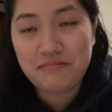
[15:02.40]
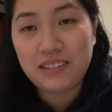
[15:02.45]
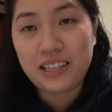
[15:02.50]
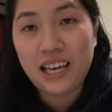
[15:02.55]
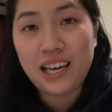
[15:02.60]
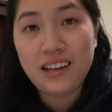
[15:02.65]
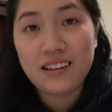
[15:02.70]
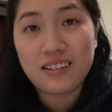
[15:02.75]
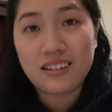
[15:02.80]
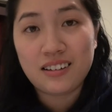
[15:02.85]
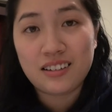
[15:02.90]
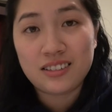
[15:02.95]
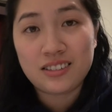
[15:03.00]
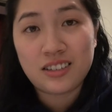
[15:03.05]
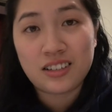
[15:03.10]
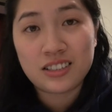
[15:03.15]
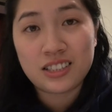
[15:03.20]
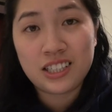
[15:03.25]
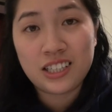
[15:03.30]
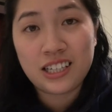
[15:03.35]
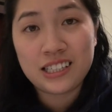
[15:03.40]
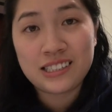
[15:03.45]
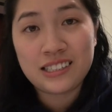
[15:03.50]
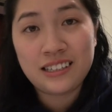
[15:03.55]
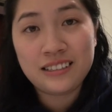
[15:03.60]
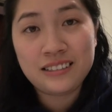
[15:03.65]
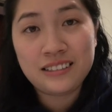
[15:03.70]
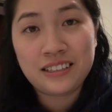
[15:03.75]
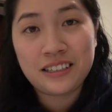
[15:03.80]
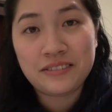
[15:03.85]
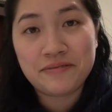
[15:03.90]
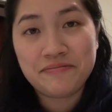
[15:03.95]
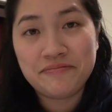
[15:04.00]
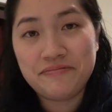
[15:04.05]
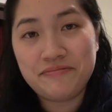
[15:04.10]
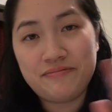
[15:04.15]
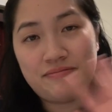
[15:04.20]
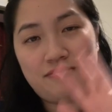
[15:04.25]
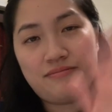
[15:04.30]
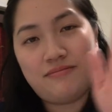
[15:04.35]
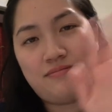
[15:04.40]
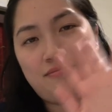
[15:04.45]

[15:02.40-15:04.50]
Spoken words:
Yeah, I'll talk to you guys next time.